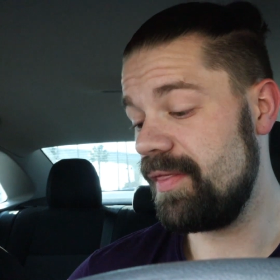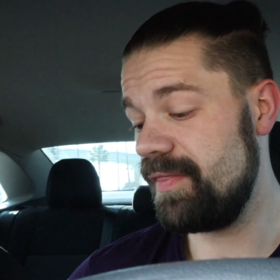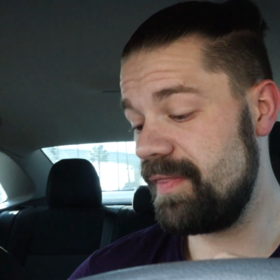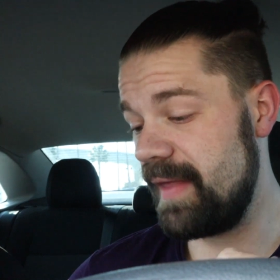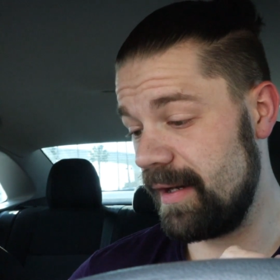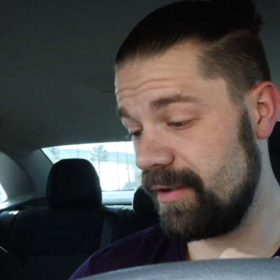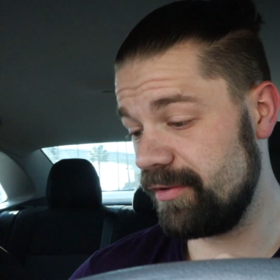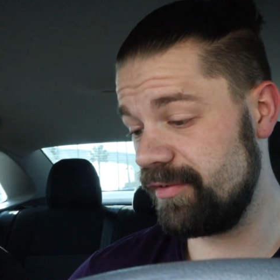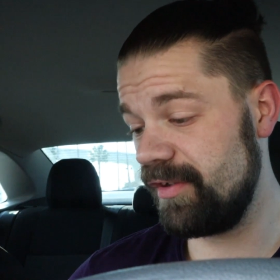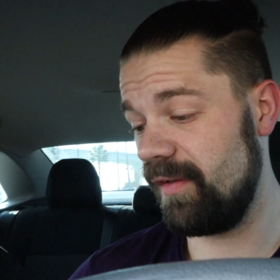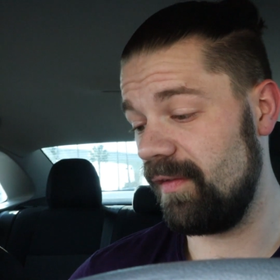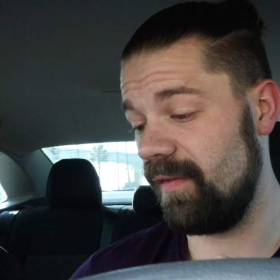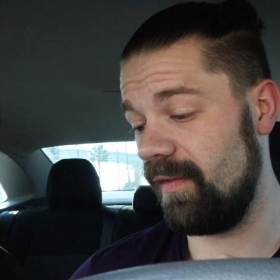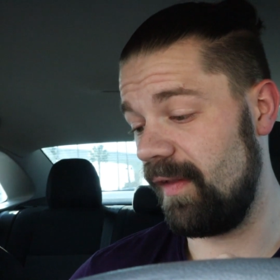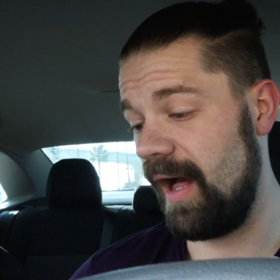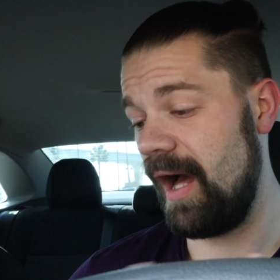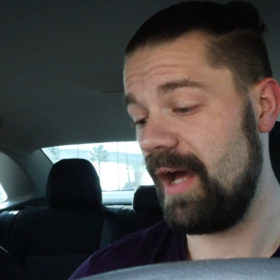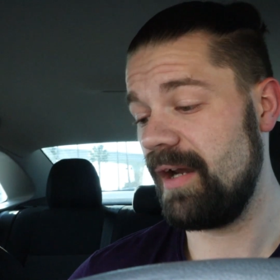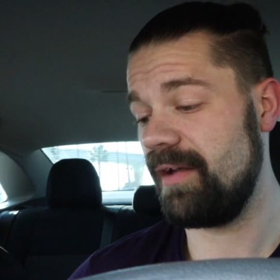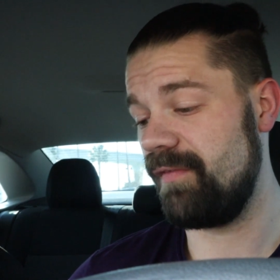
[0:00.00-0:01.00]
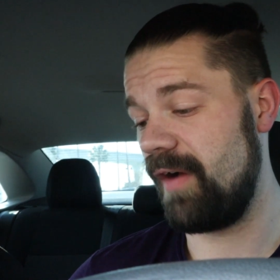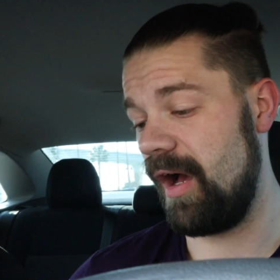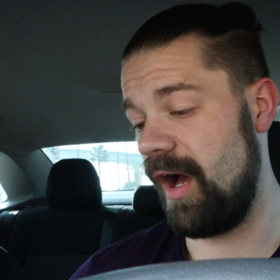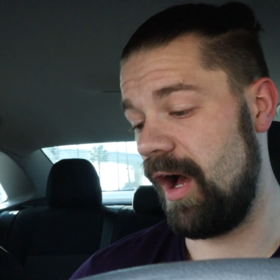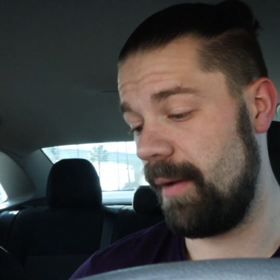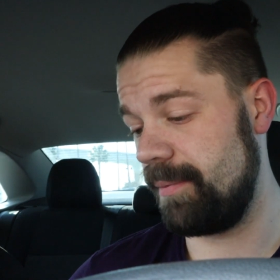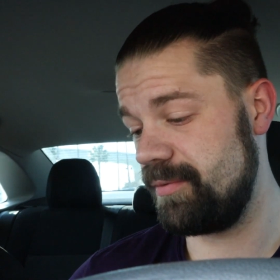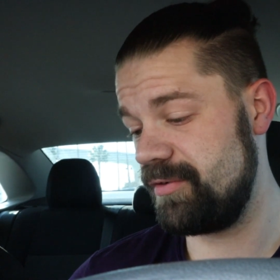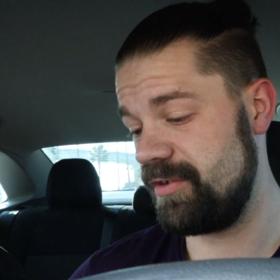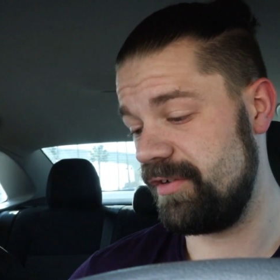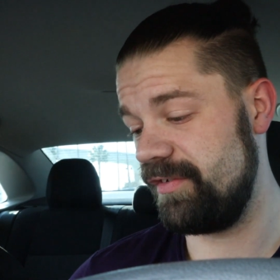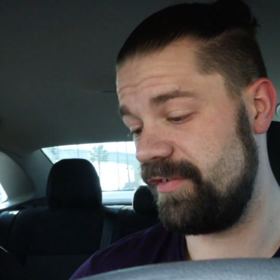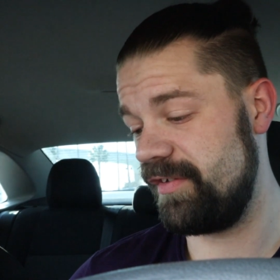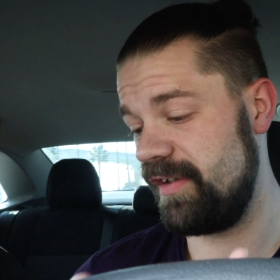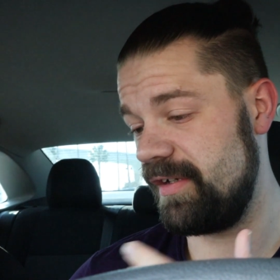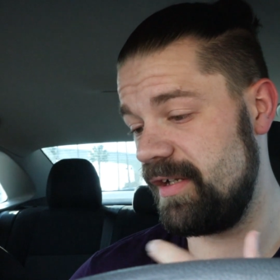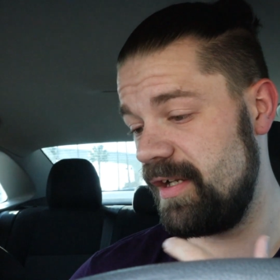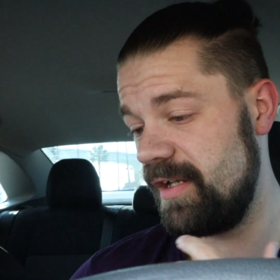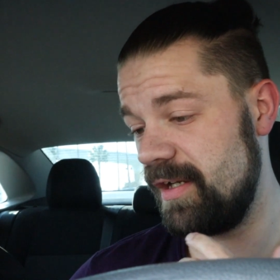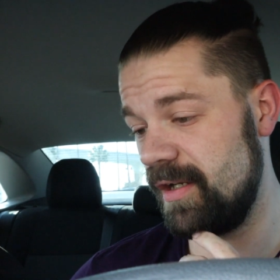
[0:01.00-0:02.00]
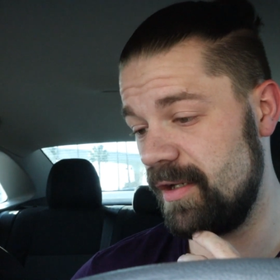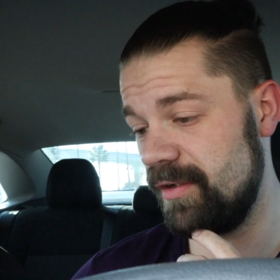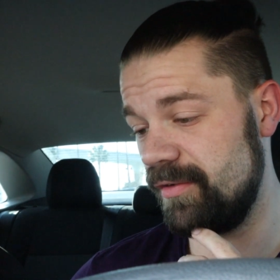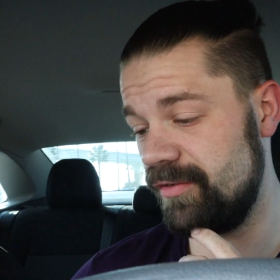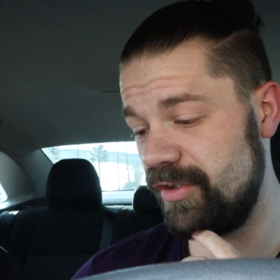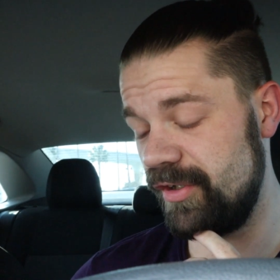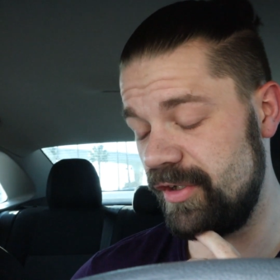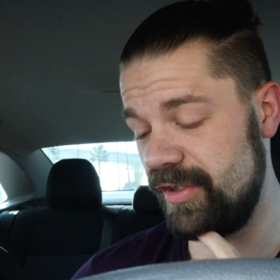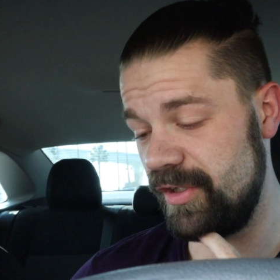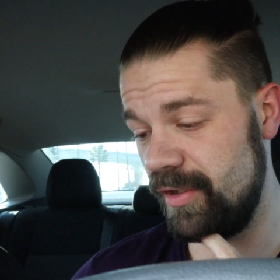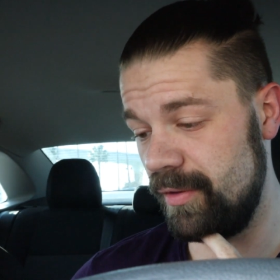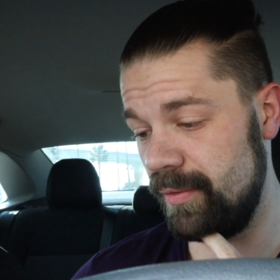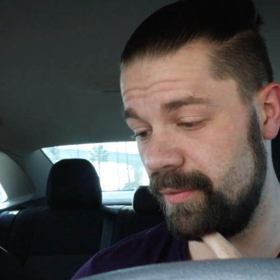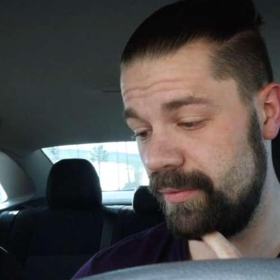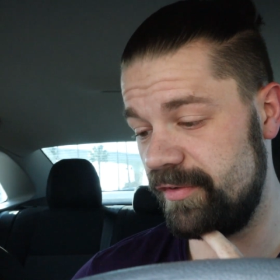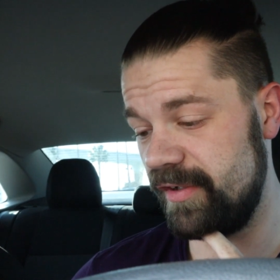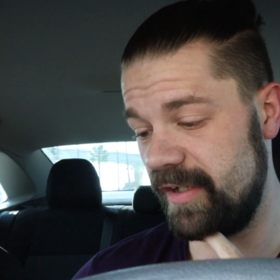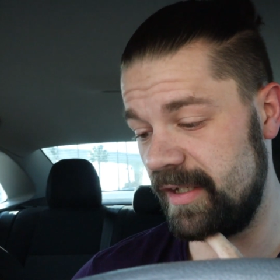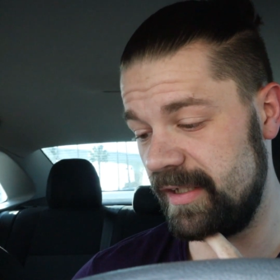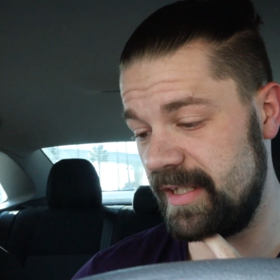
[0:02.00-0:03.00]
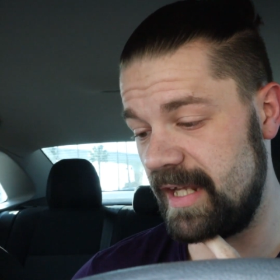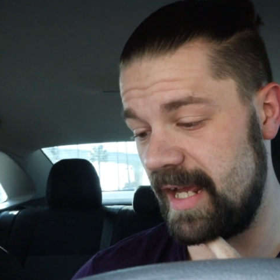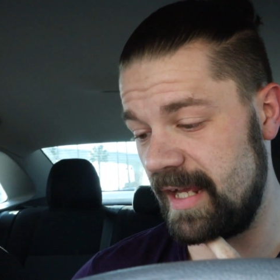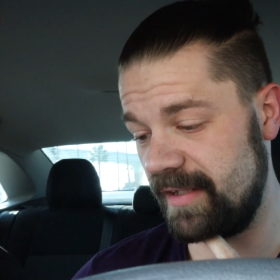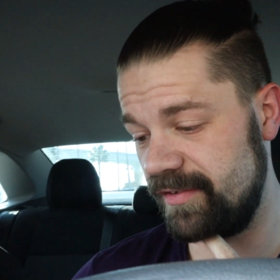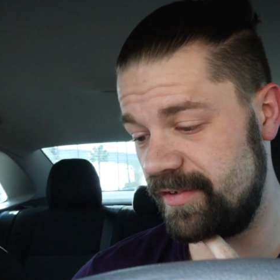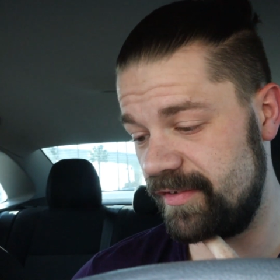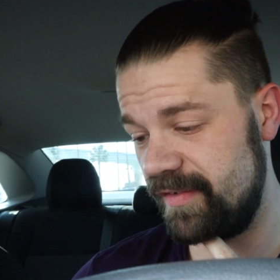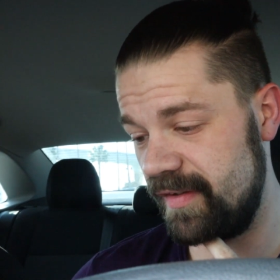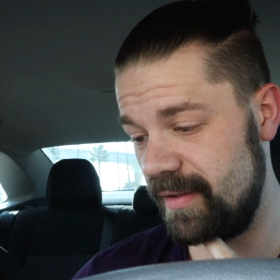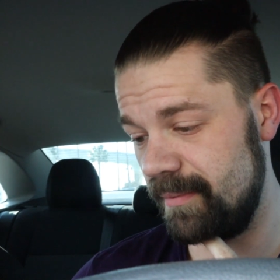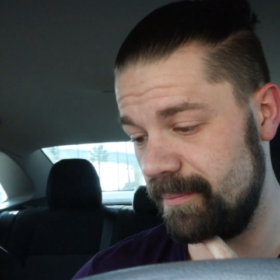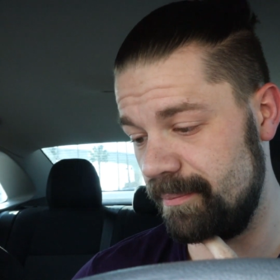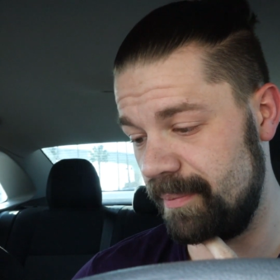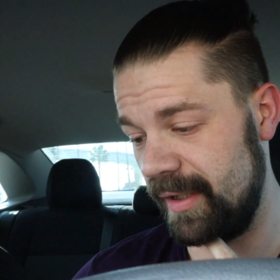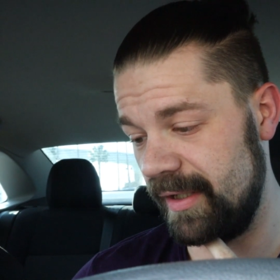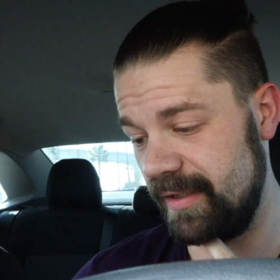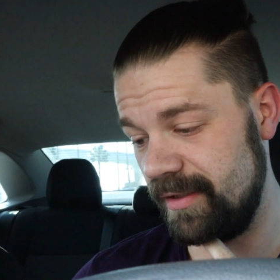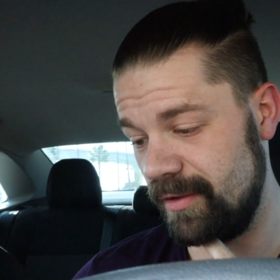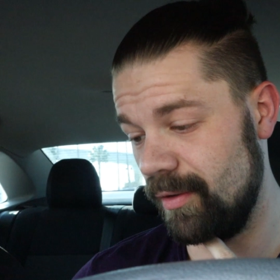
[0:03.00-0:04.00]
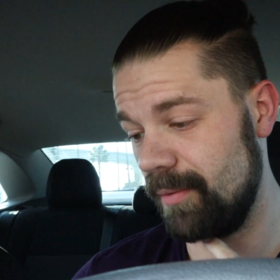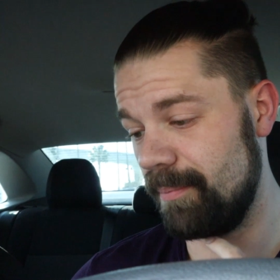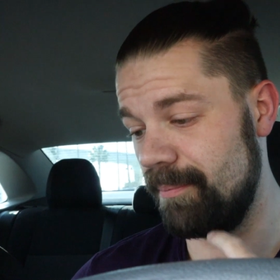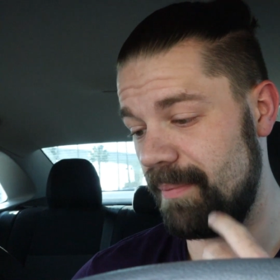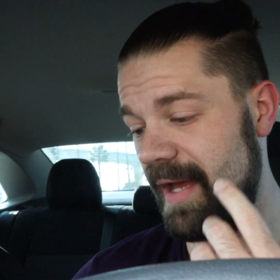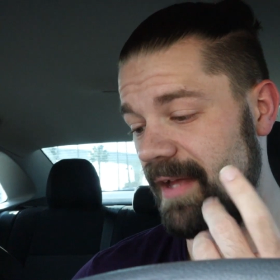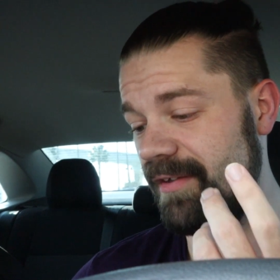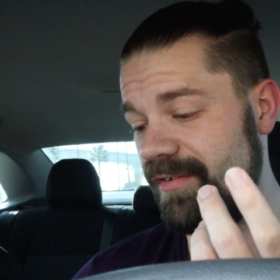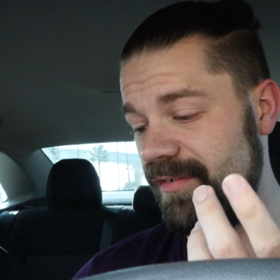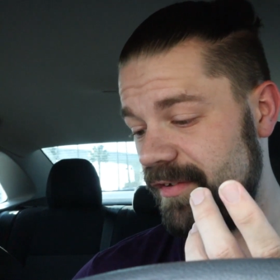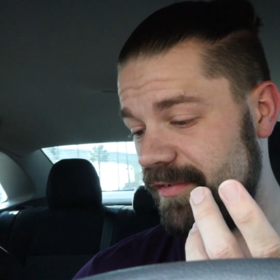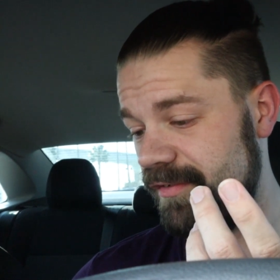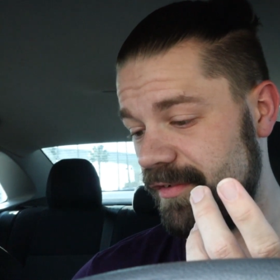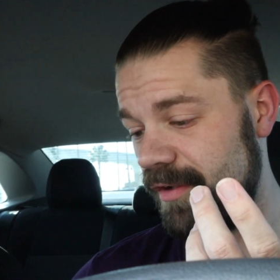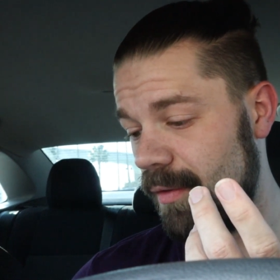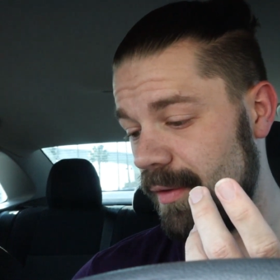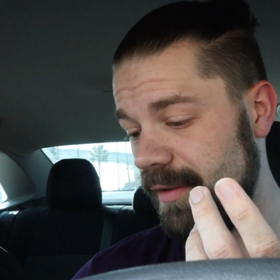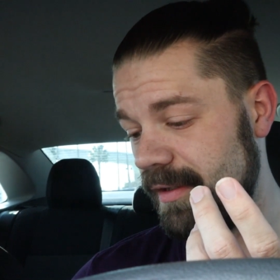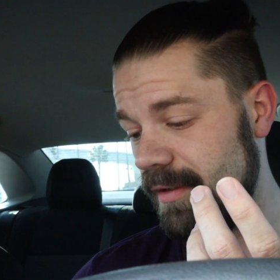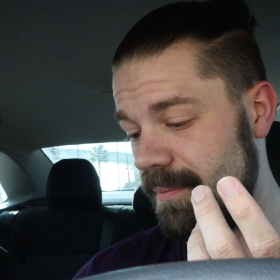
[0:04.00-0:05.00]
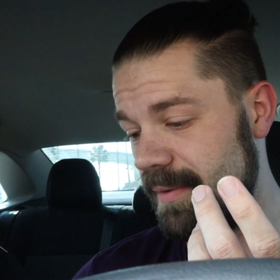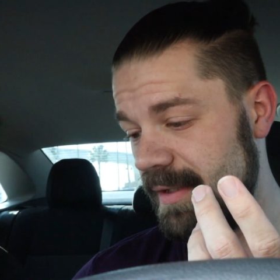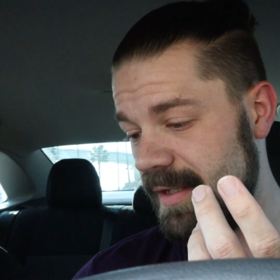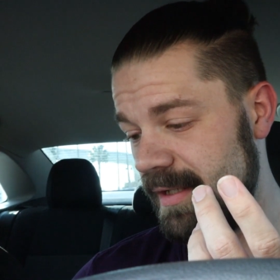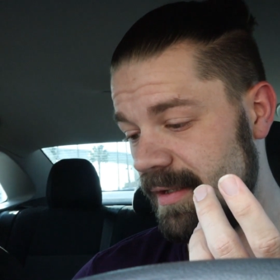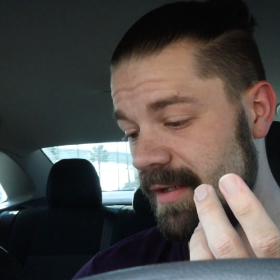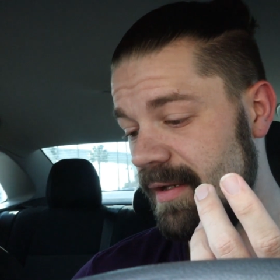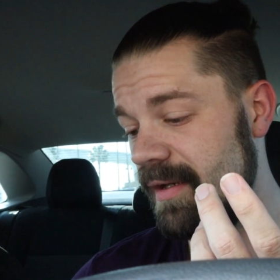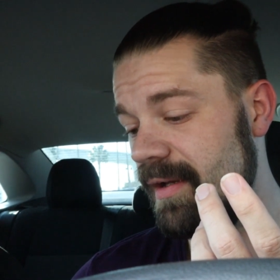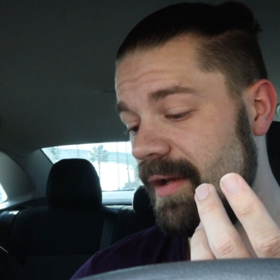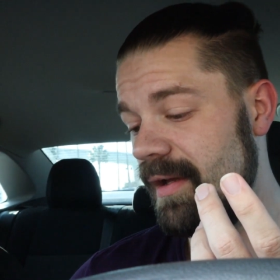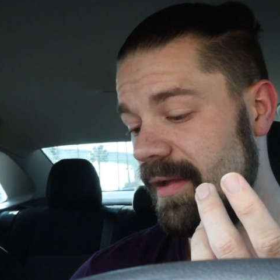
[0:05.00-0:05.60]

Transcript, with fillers: There's a lot of options in here to use against it, but your best is going to be